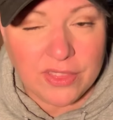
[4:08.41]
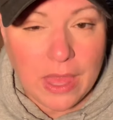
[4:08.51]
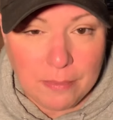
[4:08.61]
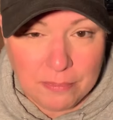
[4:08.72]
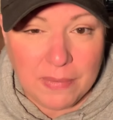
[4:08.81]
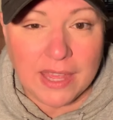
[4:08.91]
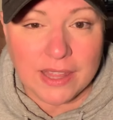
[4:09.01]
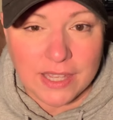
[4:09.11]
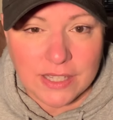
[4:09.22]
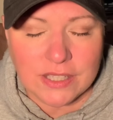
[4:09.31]
that
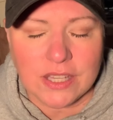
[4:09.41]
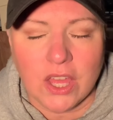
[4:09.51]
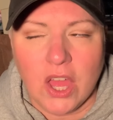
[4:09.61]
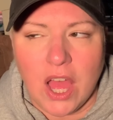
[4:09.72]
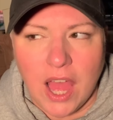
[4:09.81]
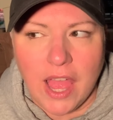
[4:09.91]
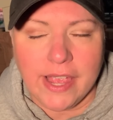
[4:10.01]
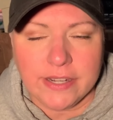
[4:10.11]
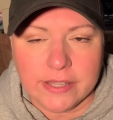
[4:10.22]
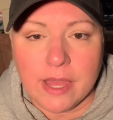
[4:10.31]
mailings, I
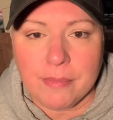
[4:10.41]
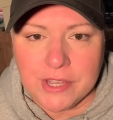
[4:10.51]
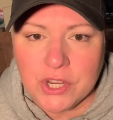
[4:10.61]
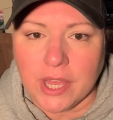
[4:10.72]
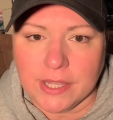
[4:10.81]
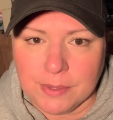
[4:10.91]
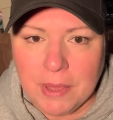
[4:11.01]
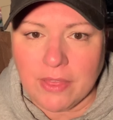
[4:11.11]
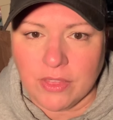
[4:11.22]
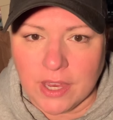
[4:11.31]
had to lay on my shocky
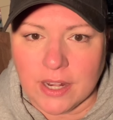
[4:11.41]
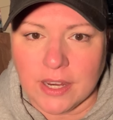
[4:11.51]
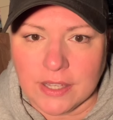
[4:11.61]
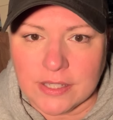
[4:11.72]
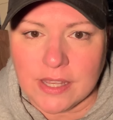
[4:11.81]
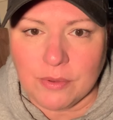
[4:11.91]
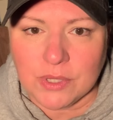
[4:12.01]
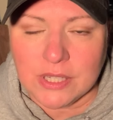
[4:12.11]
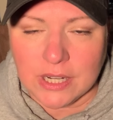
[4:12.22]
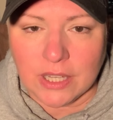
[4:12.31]
mat that night because I
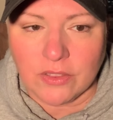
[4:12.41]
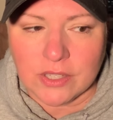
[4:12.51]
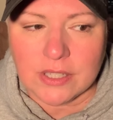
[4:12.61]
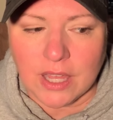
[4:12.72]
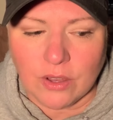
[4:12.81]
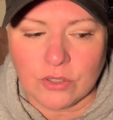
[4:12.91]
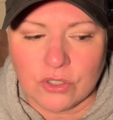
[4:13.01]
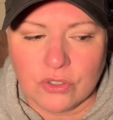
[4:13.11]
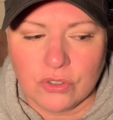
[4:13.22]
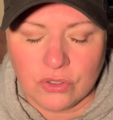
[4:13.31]
was sitting on this
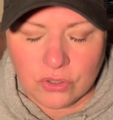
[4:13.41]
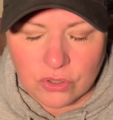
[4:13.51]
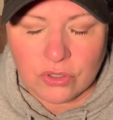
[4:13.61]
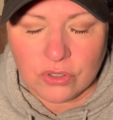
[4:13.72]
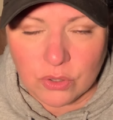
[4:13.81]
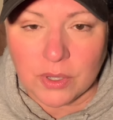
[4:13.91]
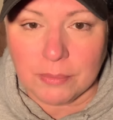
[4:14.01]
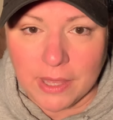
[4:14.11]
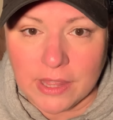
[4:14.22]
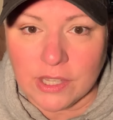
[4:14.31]
couch doing
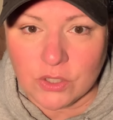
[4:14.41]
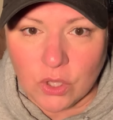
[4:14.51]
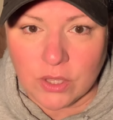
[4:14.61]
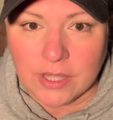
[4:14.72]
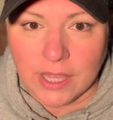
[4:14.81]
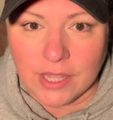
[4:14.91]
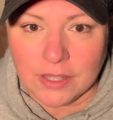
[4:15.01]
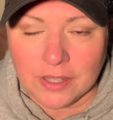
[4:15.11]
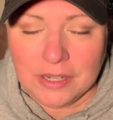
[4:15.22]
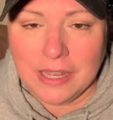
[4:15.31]
mailings all day
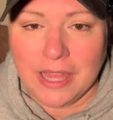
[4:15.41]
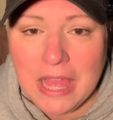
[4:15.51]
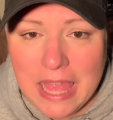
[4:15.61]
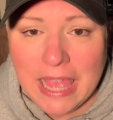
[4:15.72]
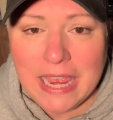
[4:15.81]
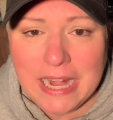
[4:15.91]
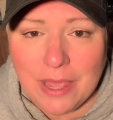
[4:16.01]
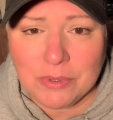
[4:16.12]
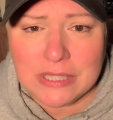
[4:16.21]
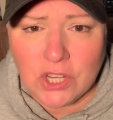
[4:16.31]
and
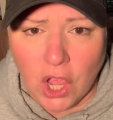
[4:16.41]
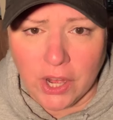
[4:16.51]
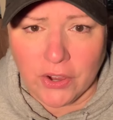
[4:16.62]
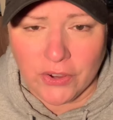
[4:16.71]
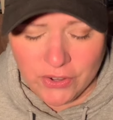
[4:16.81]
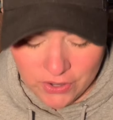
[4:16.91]
I was tired.